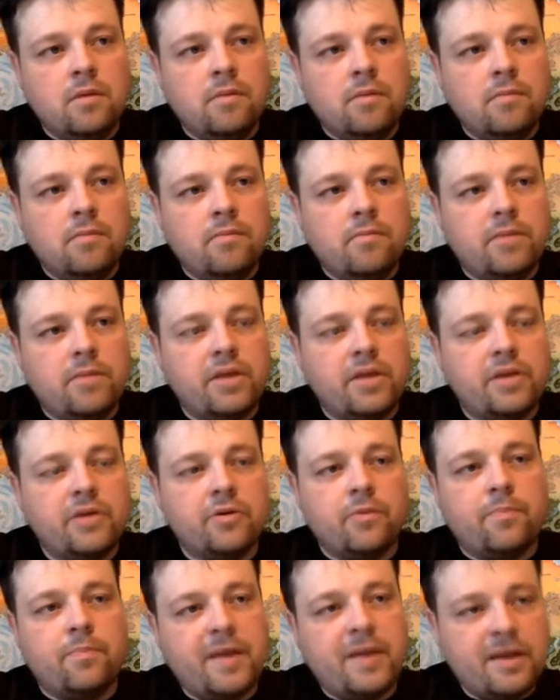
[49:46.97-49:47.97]
but
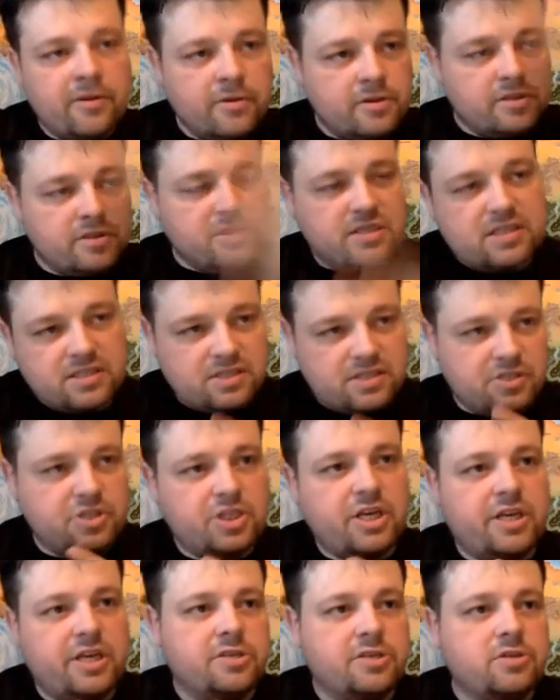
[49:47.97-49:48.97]
your appearance doesn't
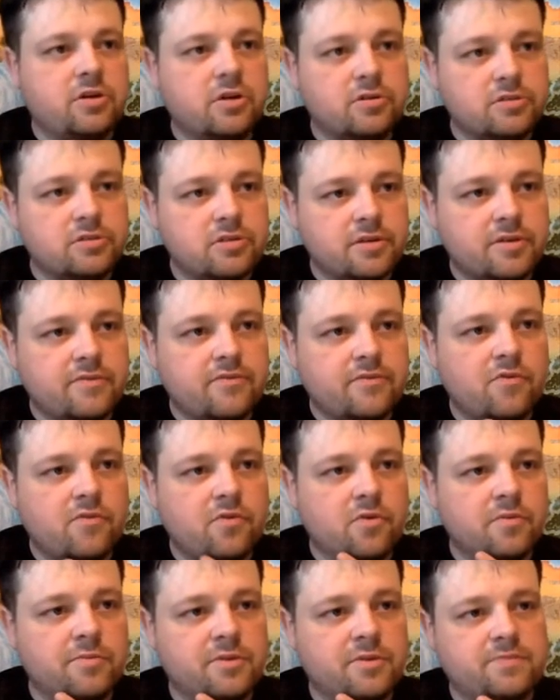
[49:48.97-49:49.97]
change. Alternate
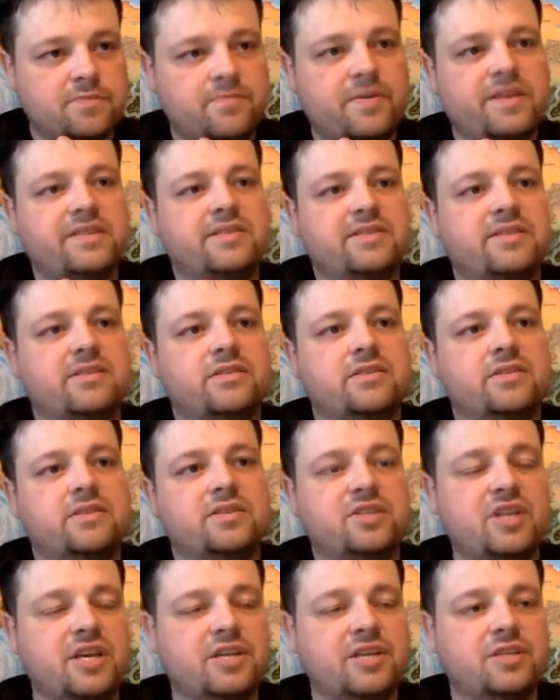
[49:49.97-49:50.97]
form is basically
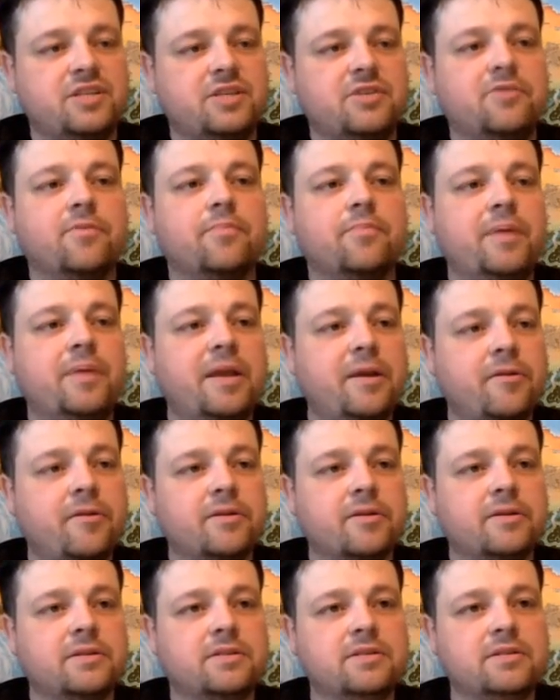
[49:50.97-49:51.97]
changing your
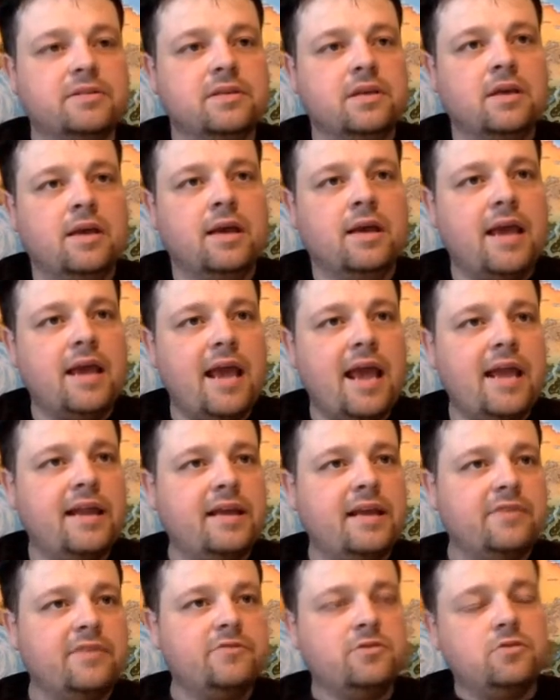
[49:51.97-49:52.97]
appearance, and
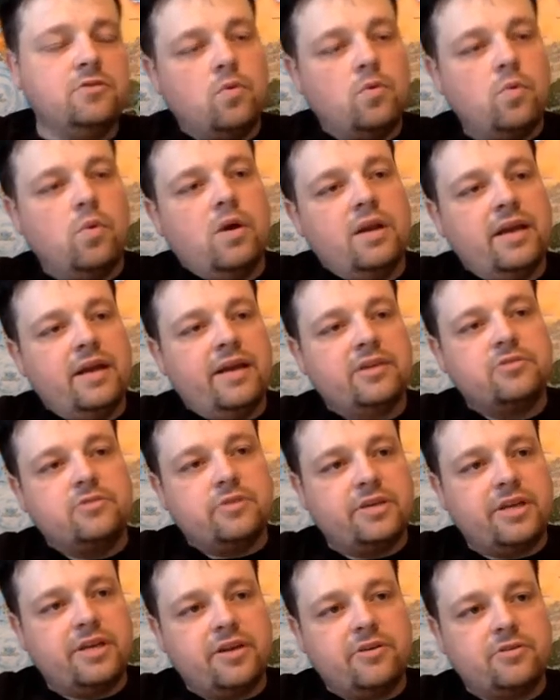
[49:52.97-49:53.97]
it gives you the 1
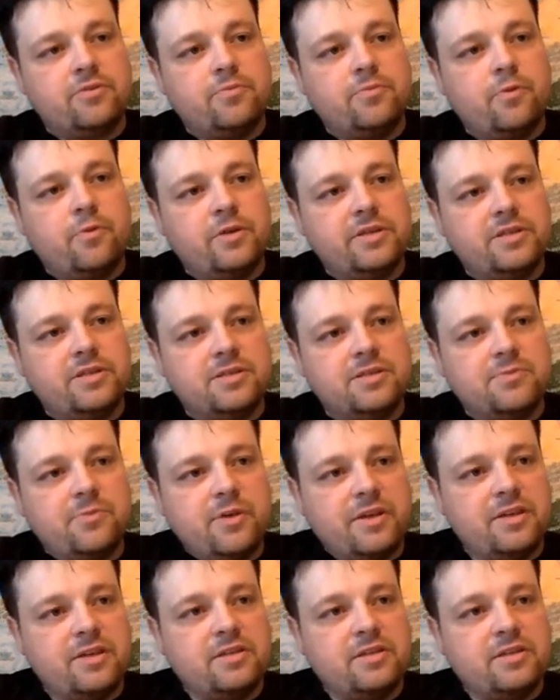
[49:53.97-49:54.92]
extra character point to spend.